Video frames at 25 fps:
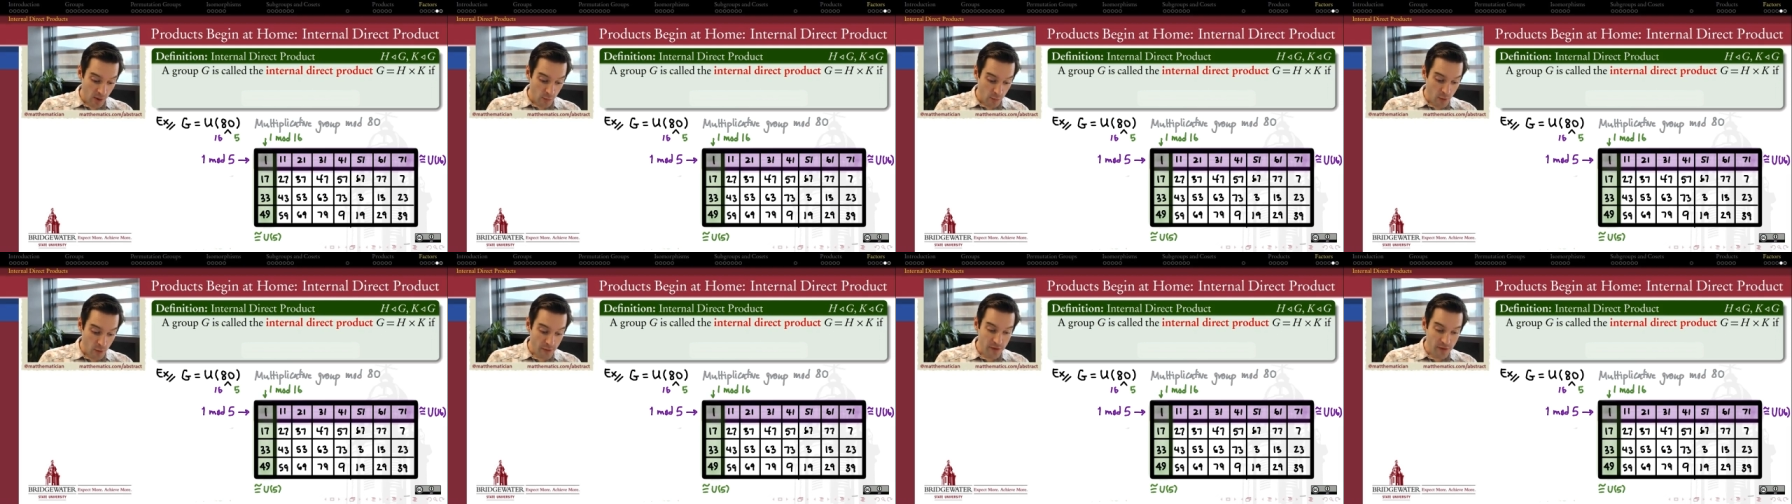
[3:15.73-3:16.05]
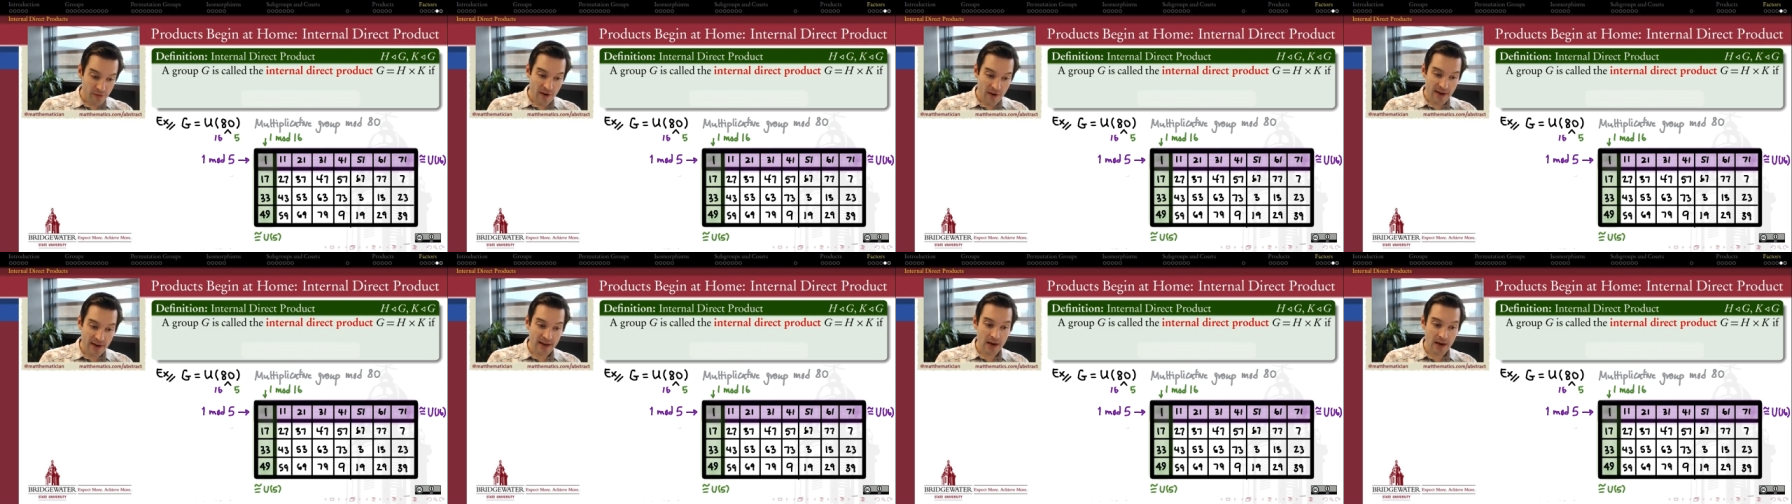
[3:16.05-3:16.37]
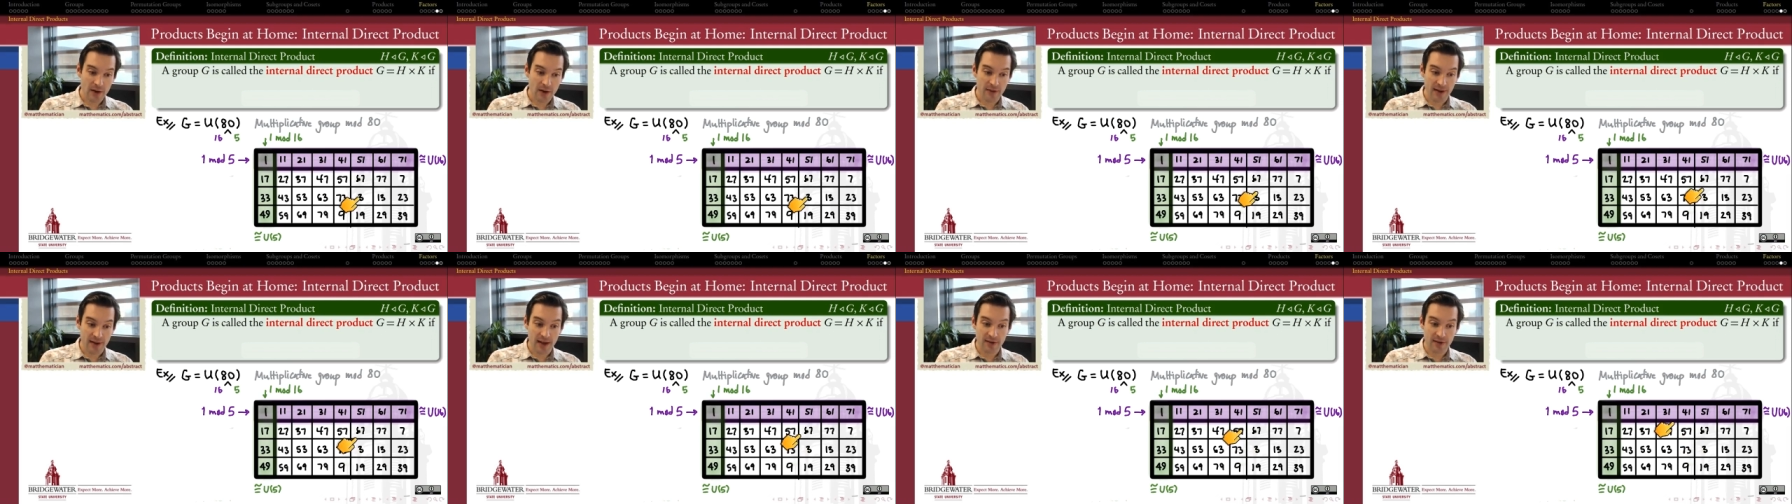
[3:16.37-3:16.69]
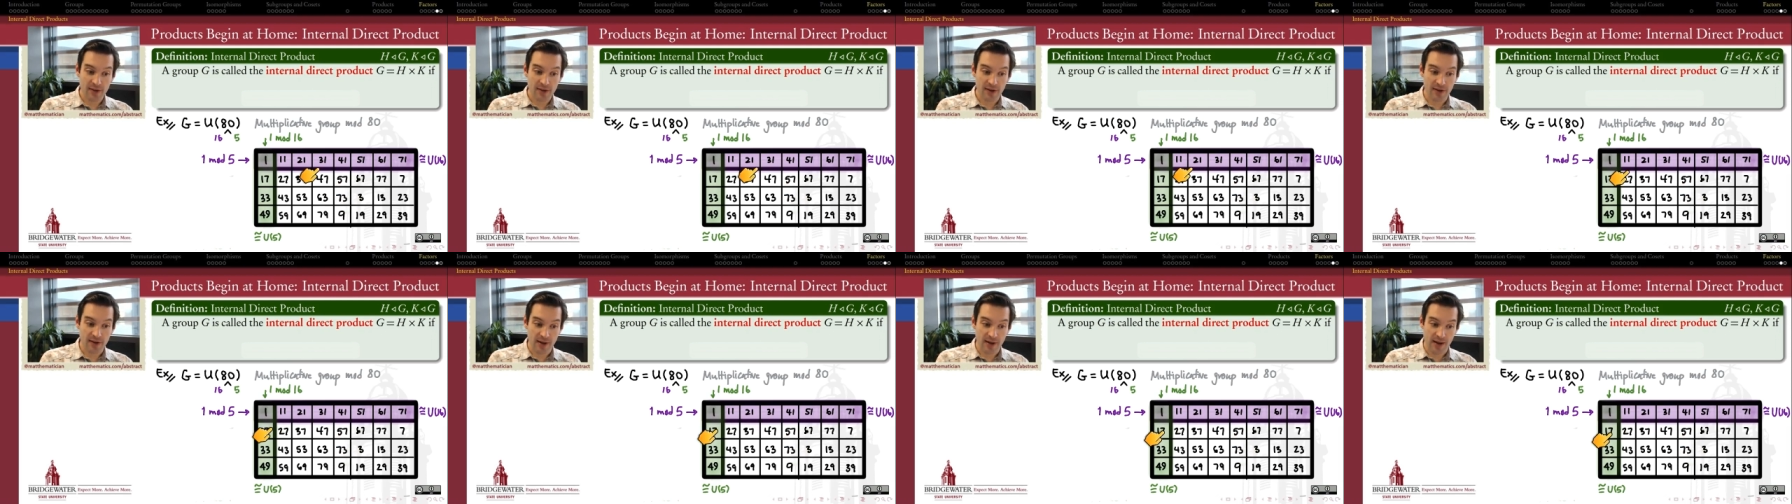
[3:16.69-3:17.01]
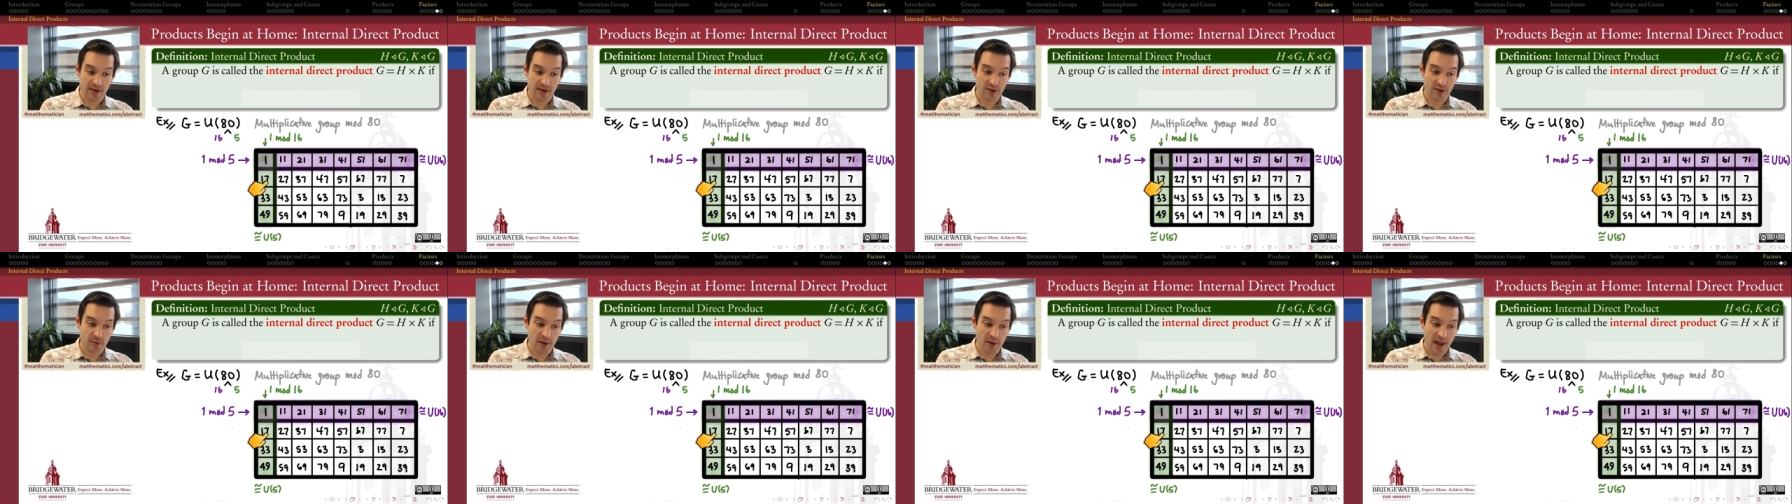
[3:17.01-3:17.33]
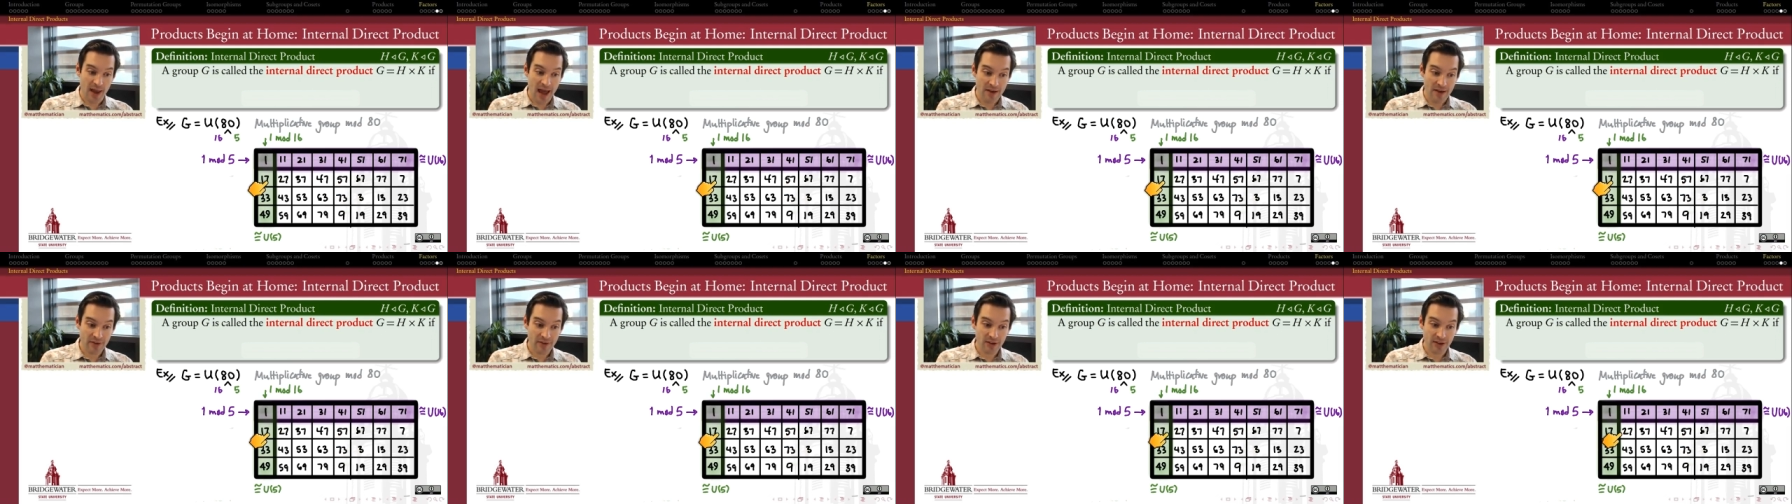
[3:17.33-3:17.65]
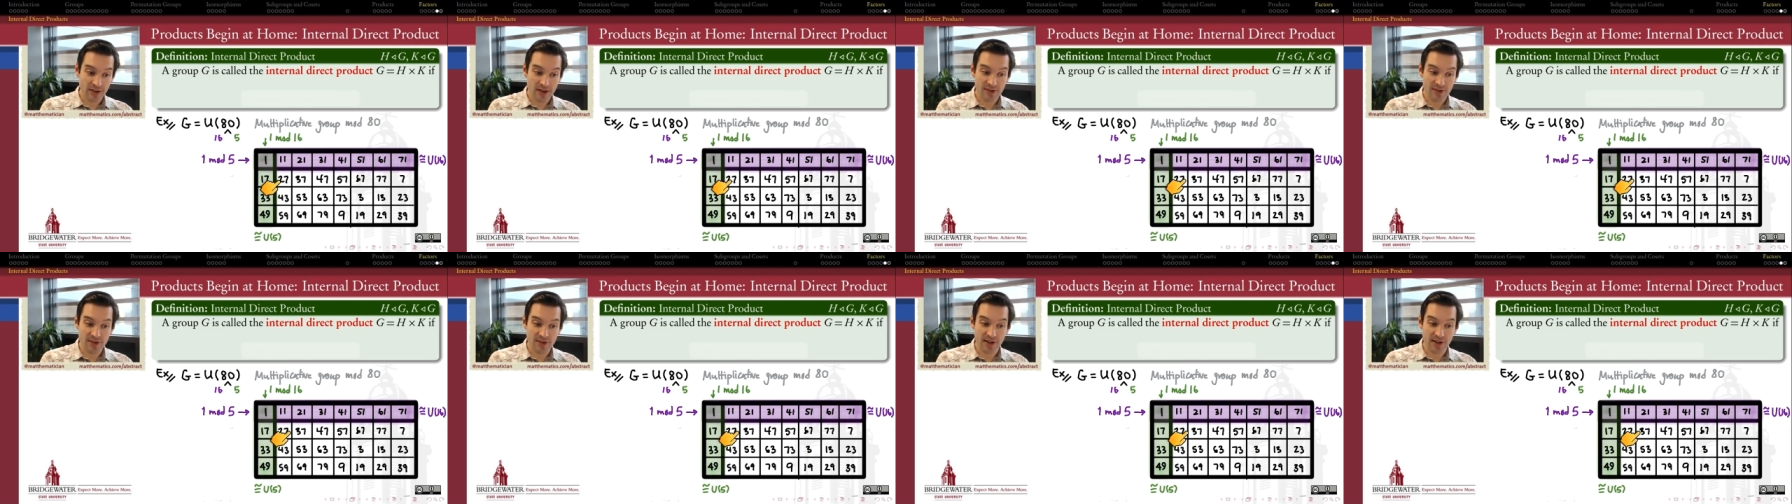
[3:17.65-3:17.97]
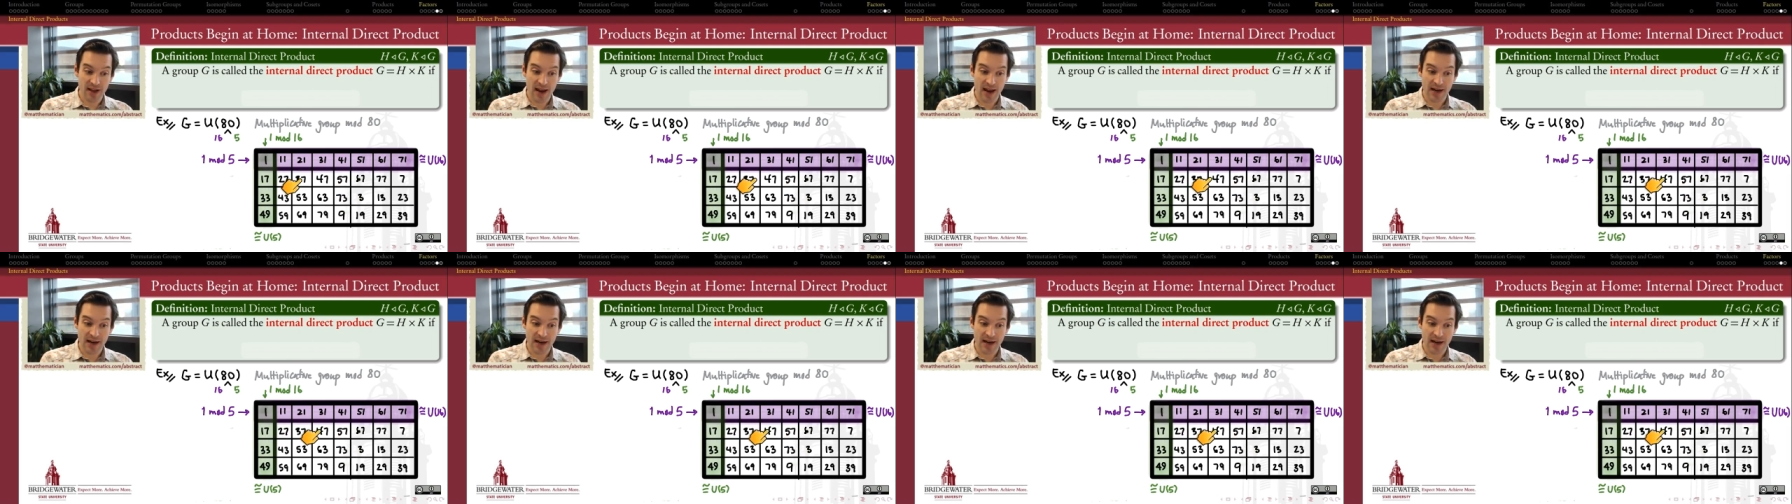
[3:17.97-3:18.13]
what we find out at the end of the day is we haven't listed